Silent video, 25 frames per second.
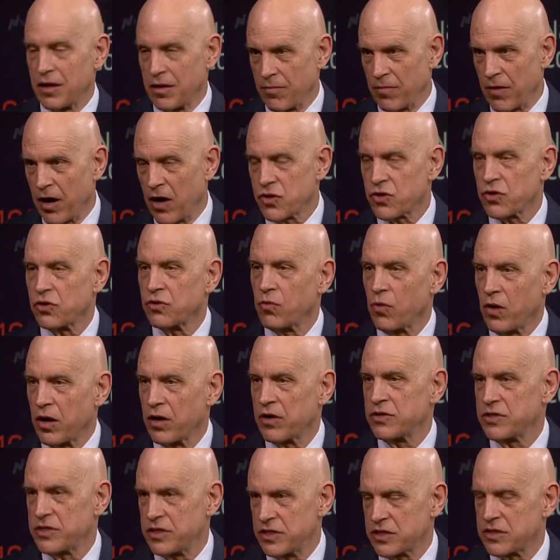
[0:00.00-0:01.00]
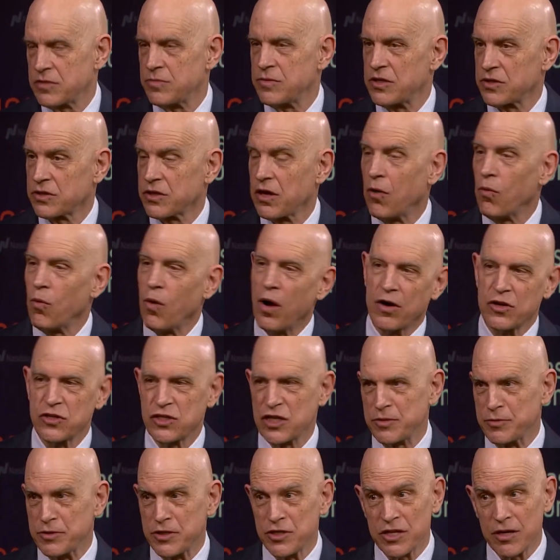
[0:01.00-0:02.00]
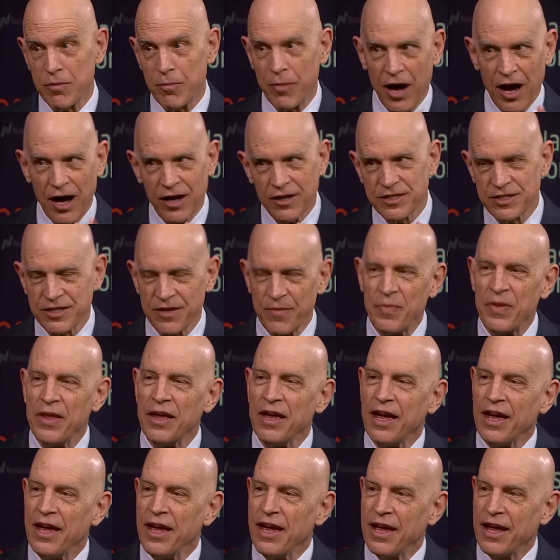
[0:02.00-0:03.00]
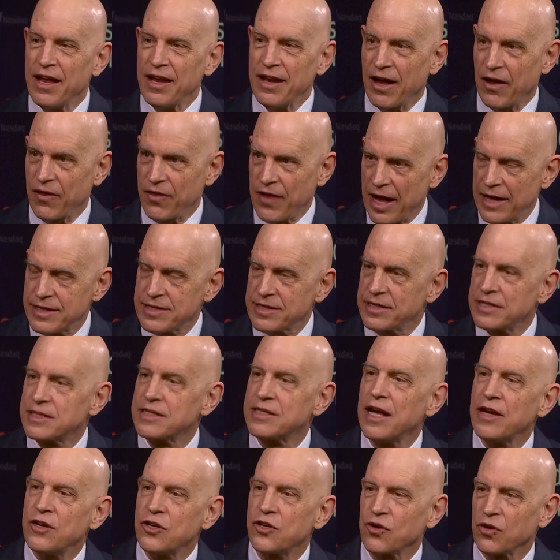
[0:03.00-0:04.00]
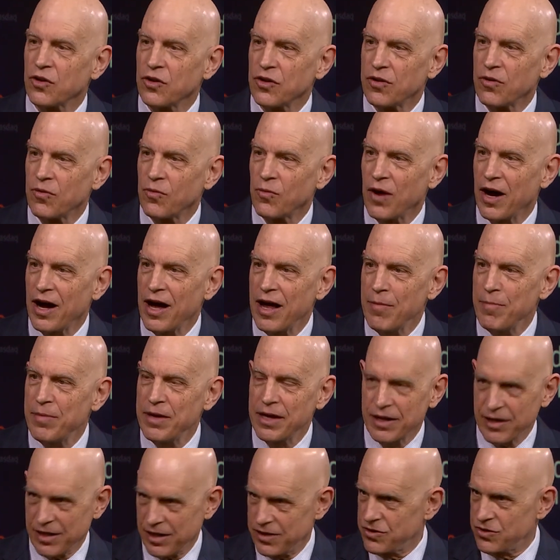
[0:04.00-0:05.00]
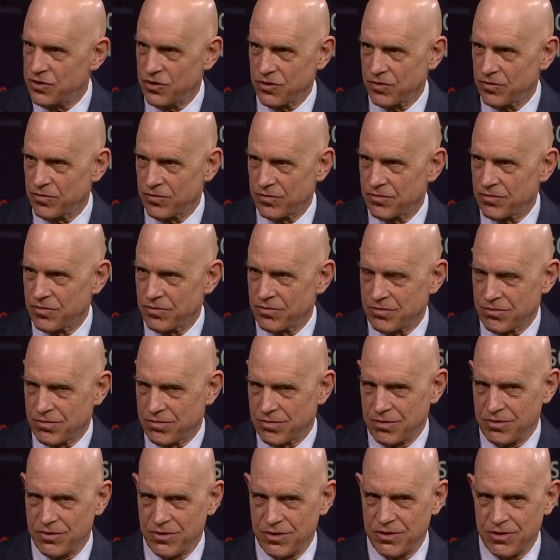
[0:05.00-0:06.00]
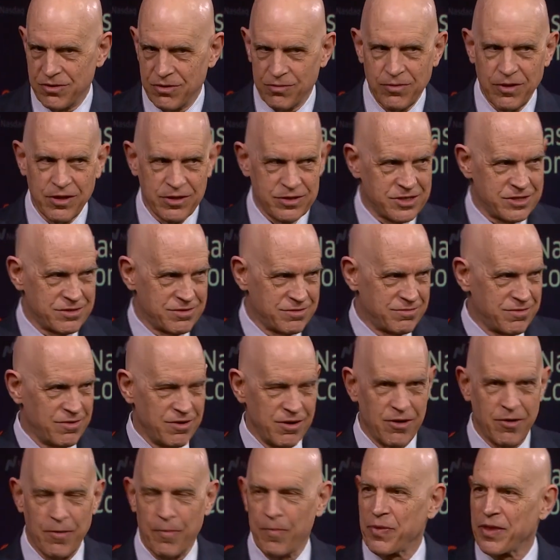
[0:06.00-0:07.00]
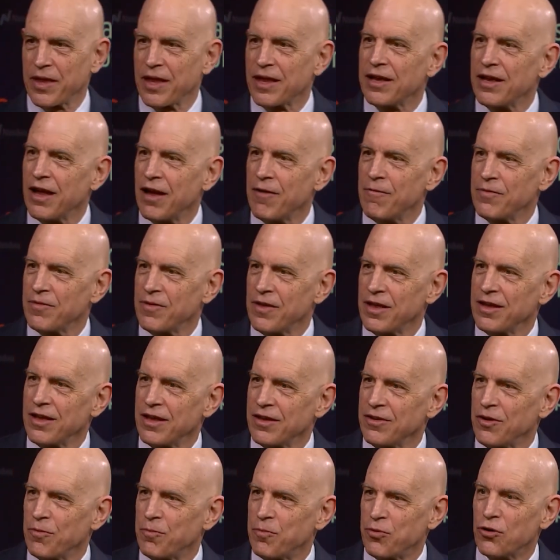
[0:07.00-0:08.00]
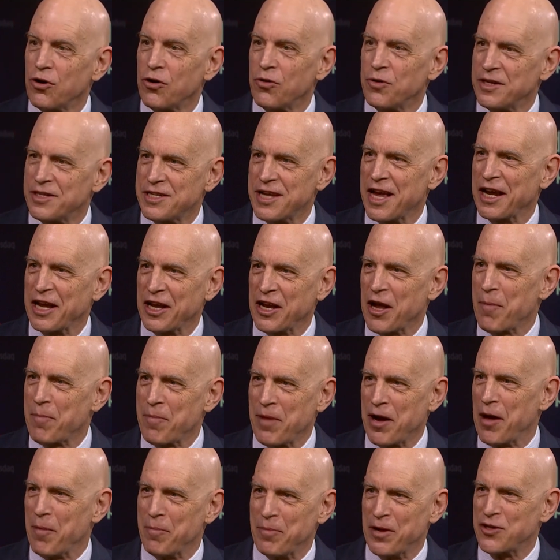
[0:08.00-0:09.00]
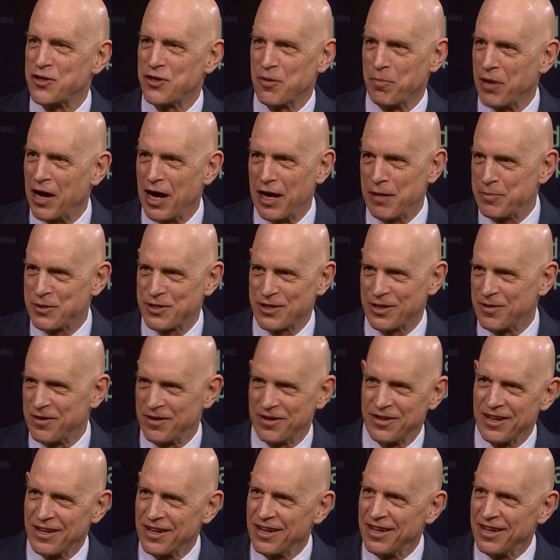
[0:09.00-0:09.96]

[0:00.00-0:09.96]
Modular water systems is called water systems in a box. Now that's essential. Why? Because you don't want, your brewery taken up by a bunch of pipes and